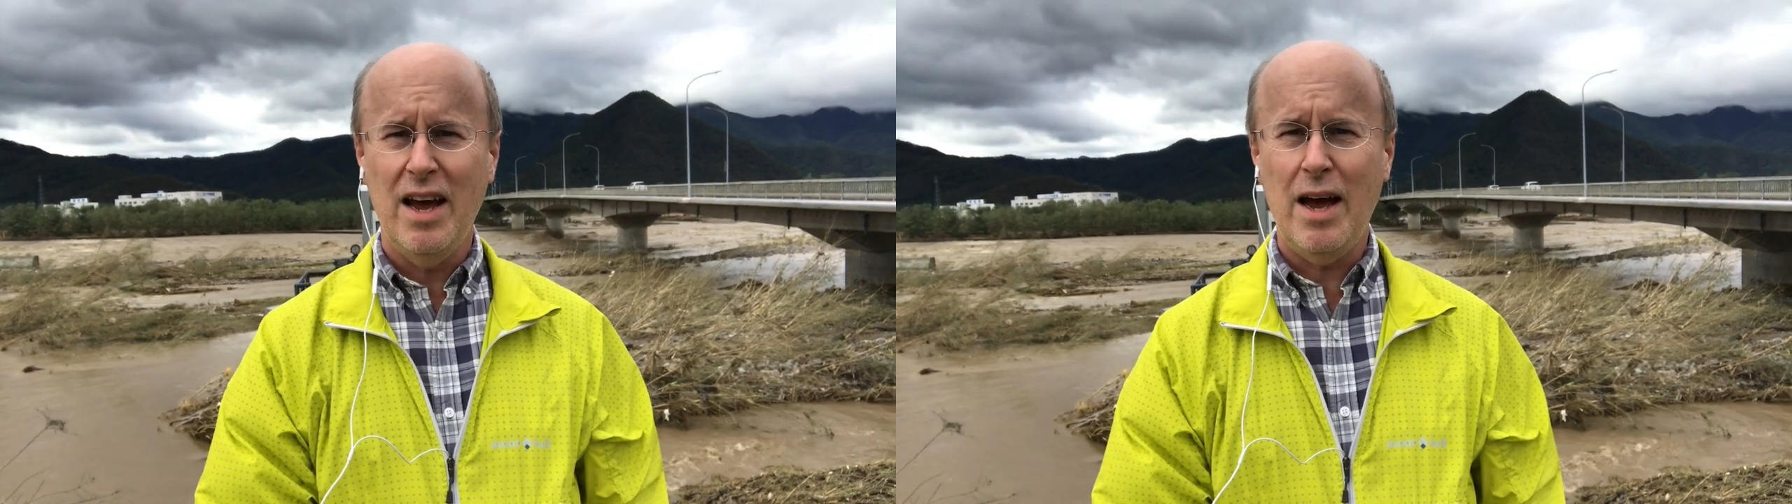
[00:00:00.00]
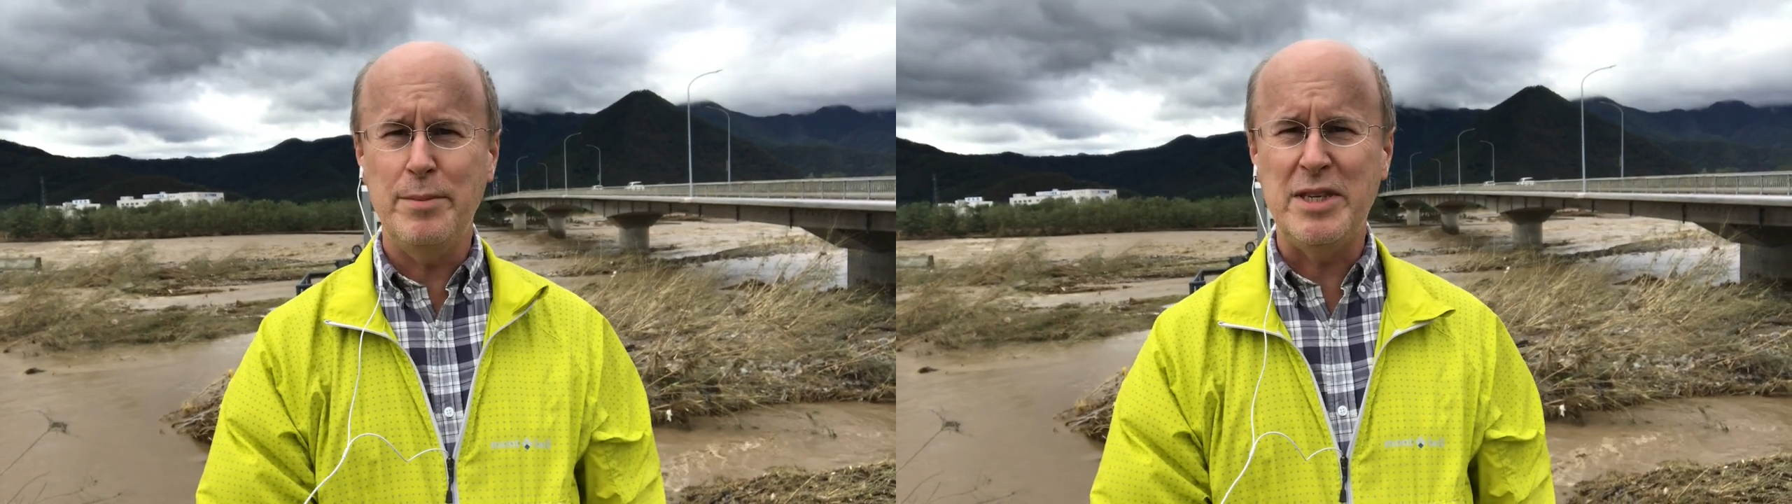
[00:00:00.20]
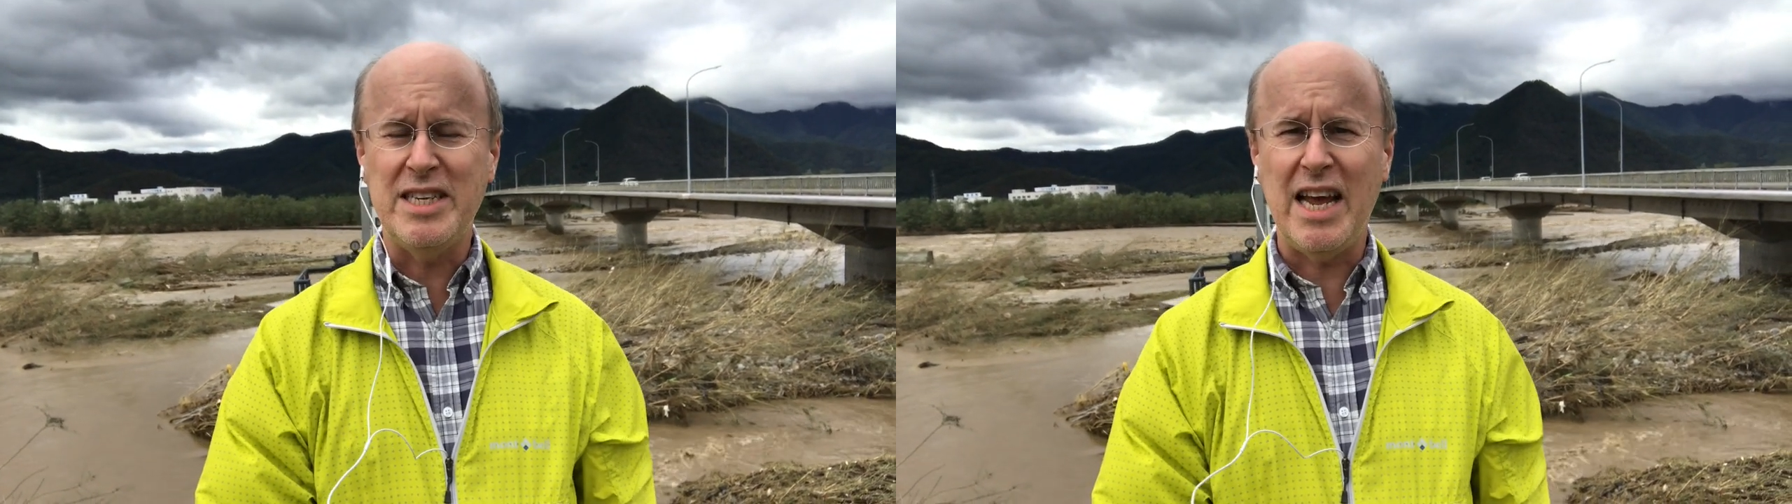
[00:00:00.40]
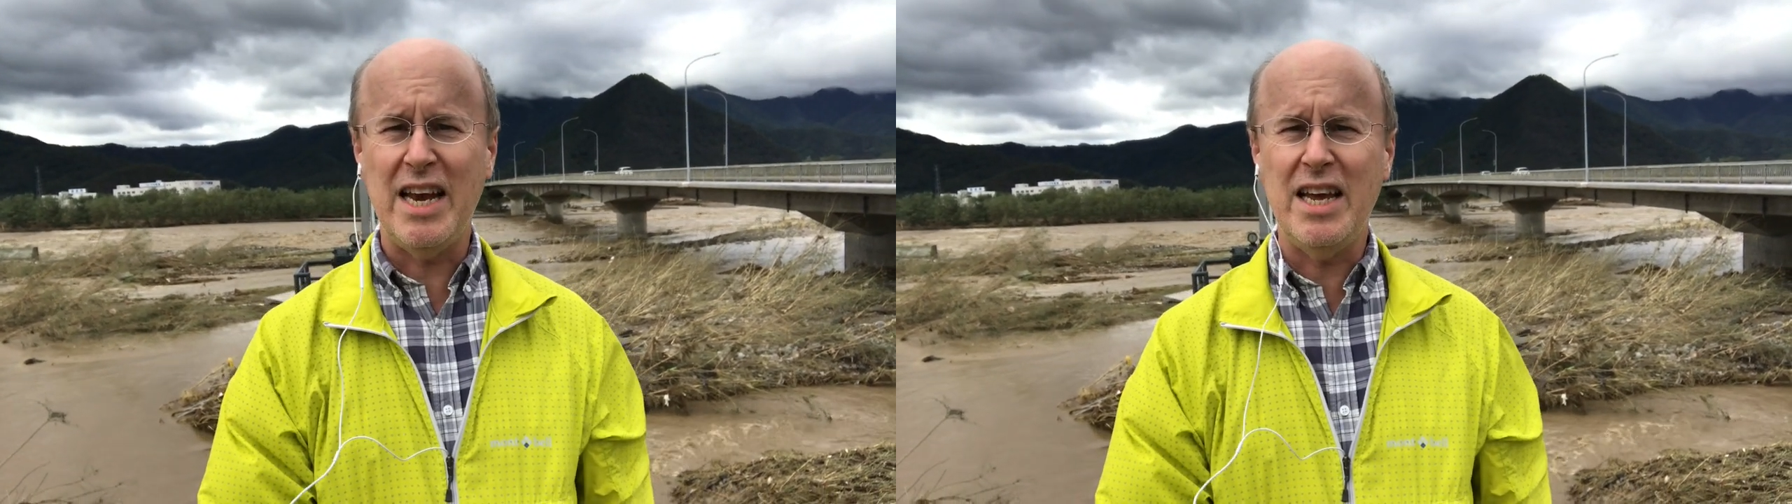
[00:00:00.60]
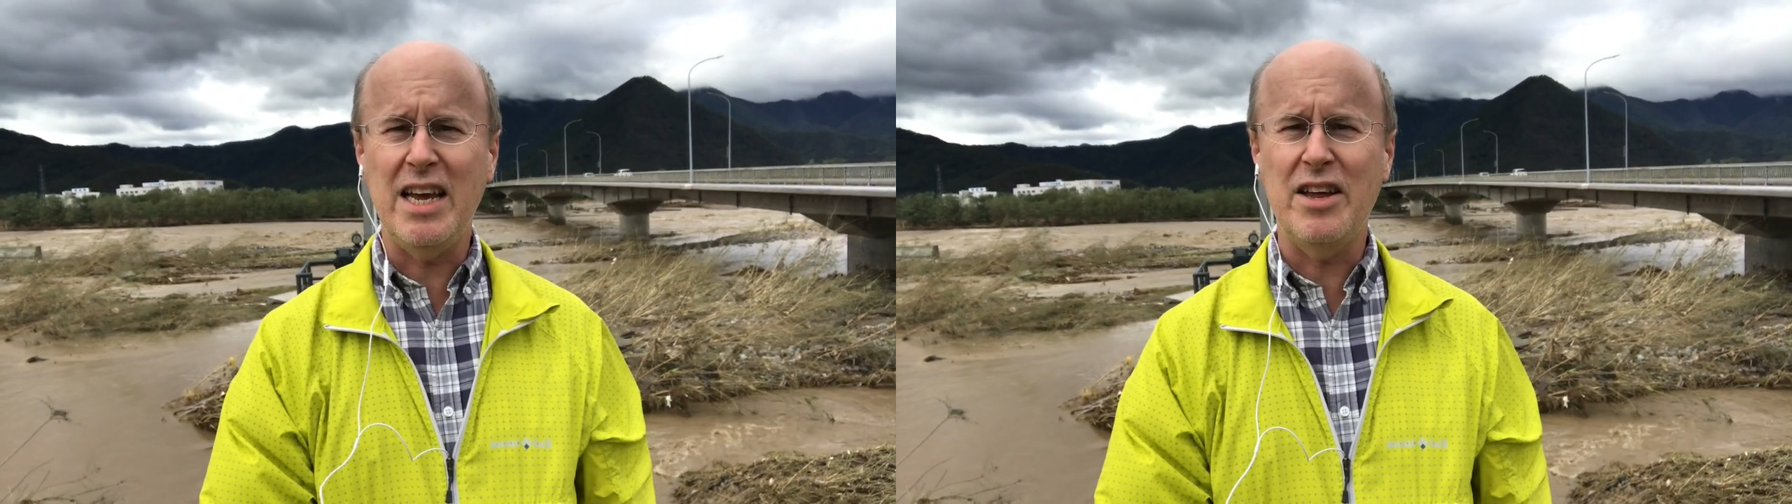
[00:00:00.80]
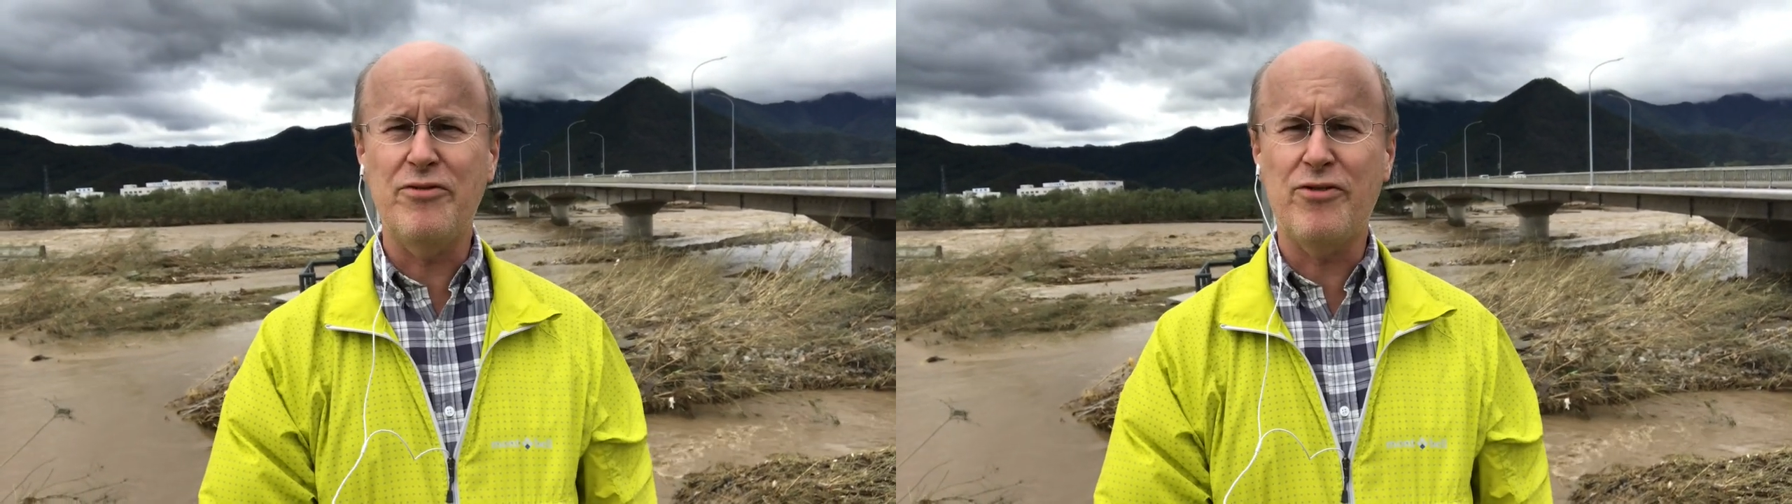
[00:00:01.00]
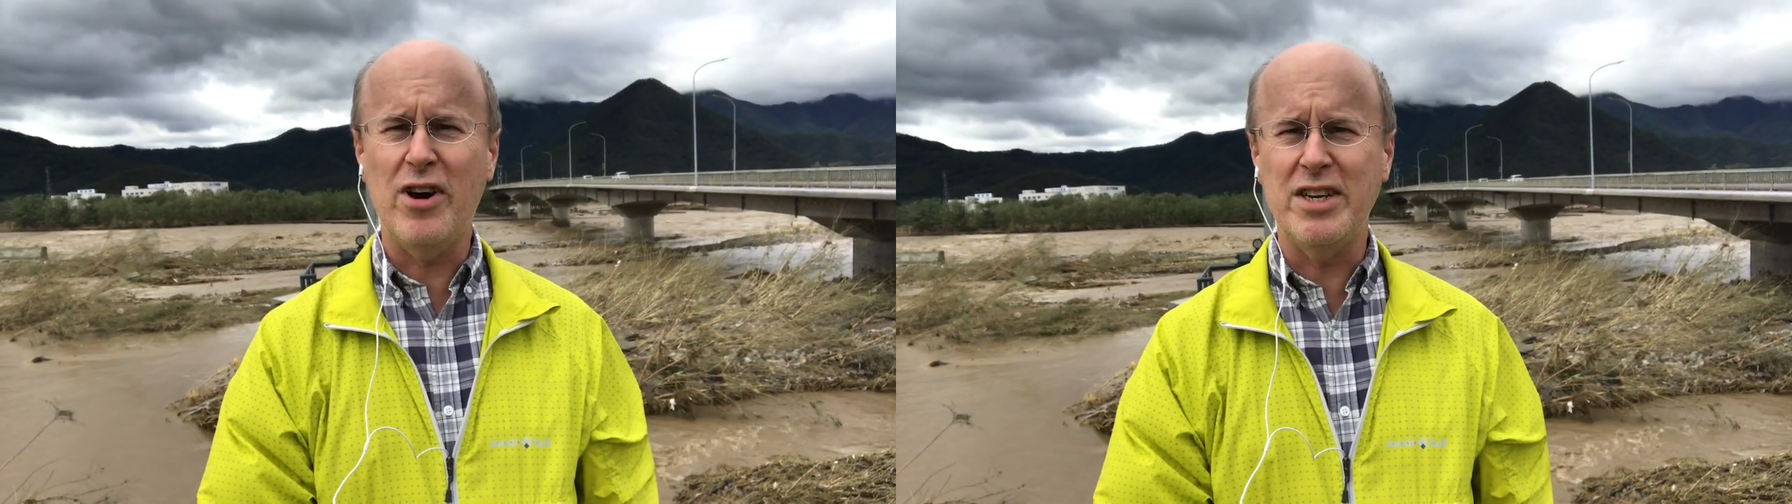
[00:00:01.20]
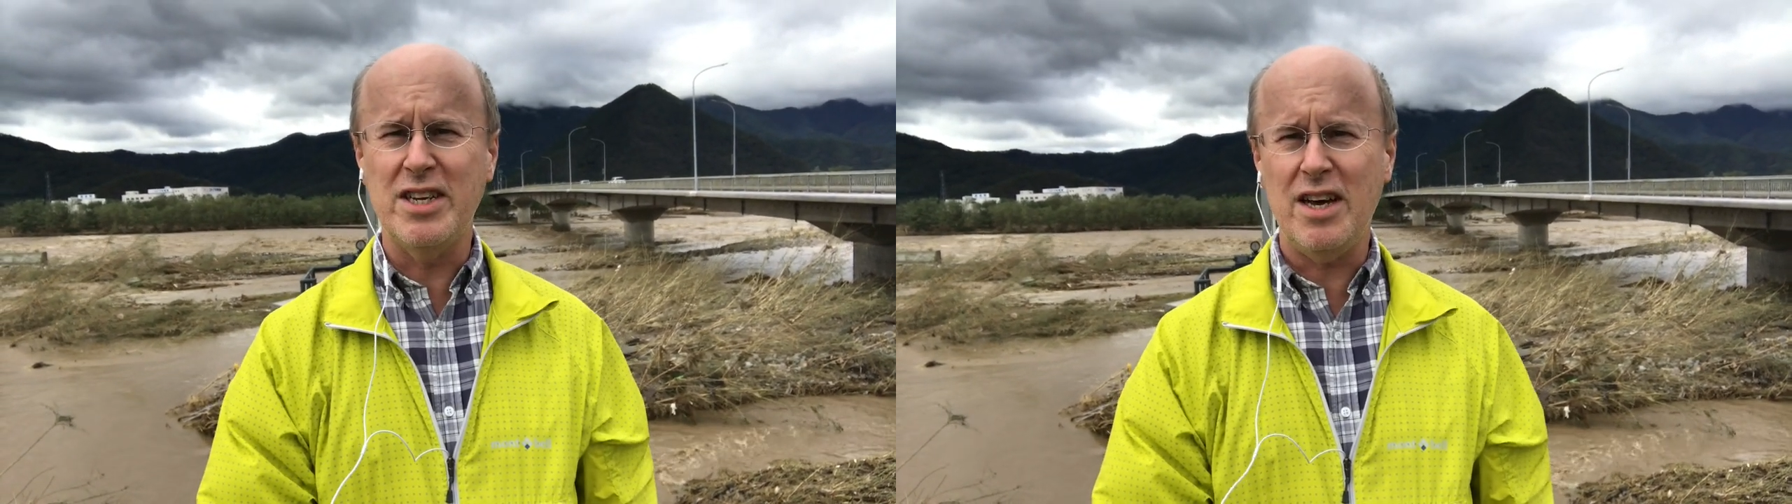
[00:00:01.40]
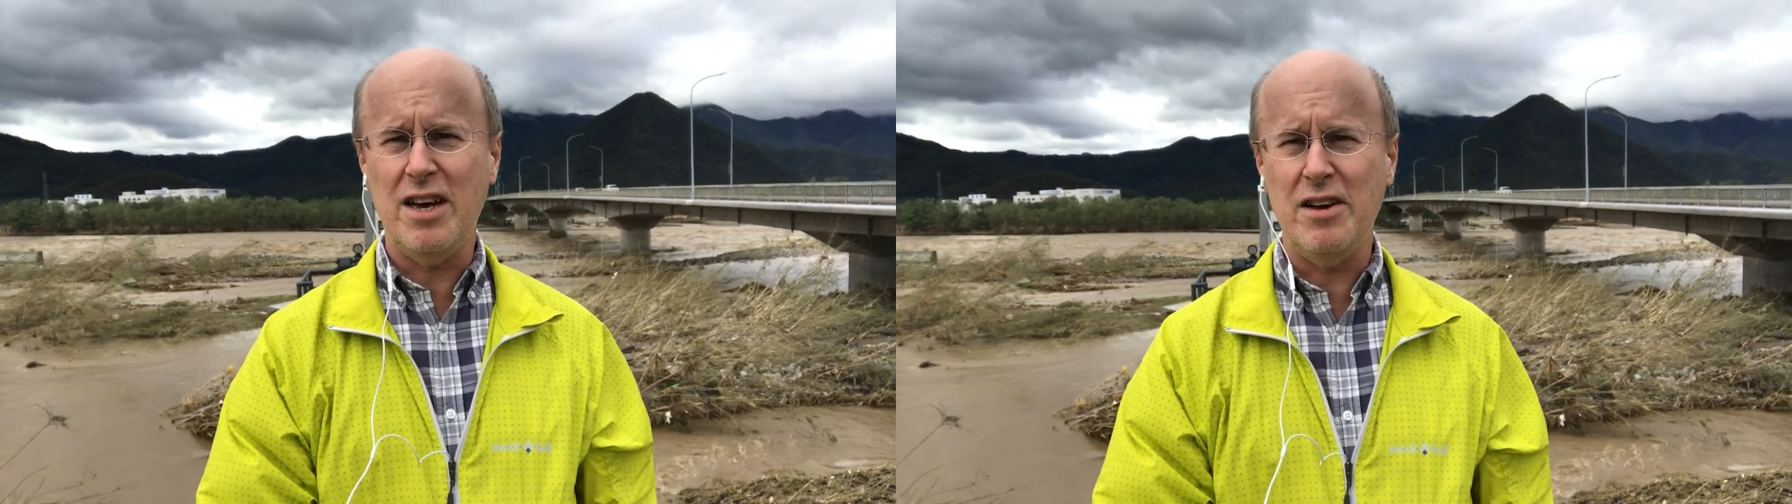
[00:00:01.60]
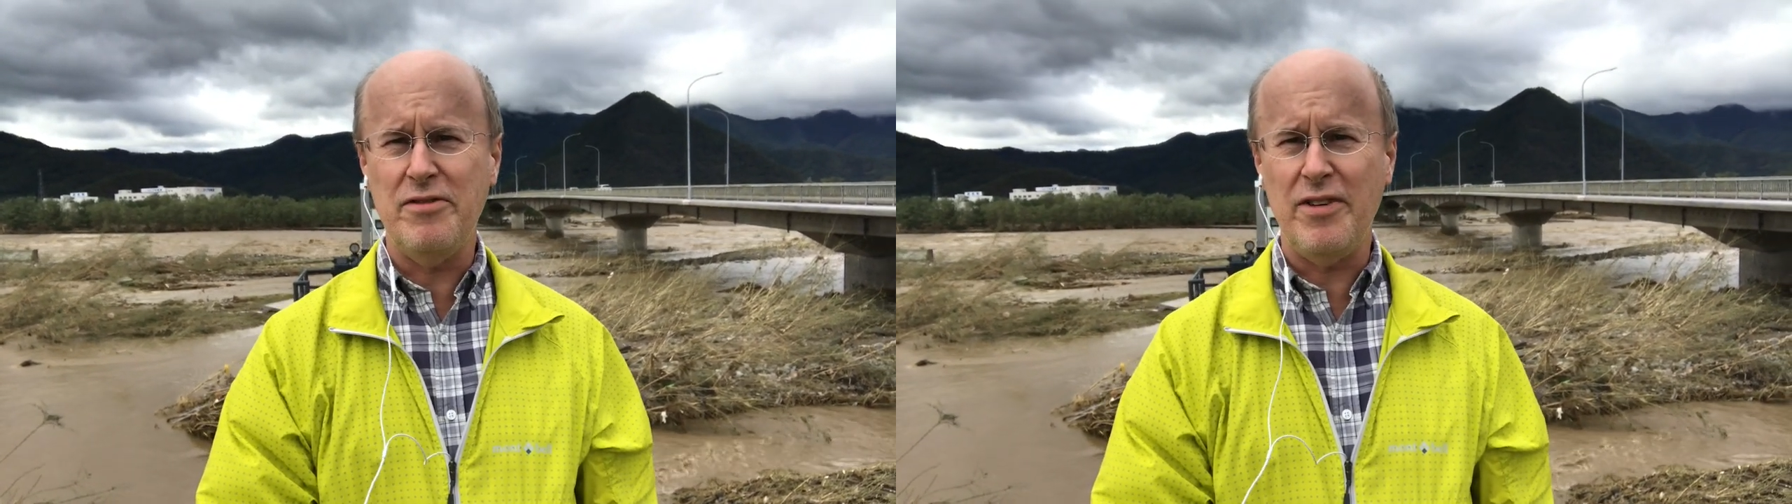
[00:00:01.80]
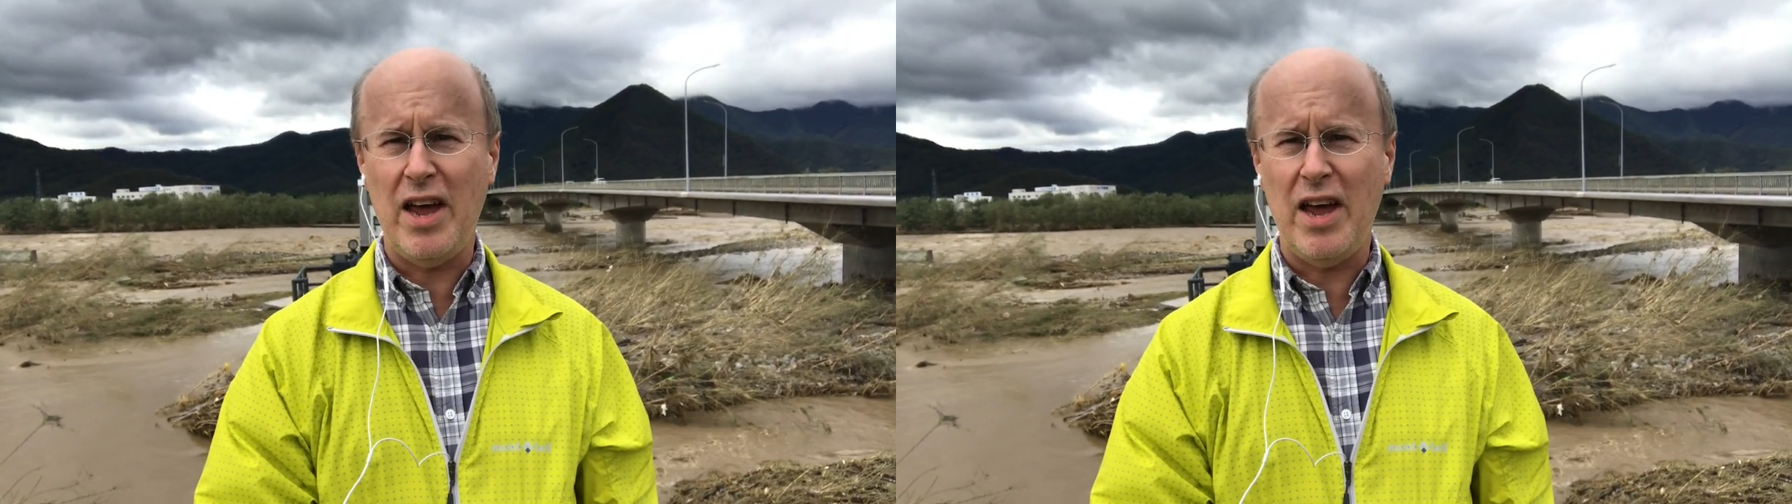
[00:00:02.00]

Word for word: I'm standing in front of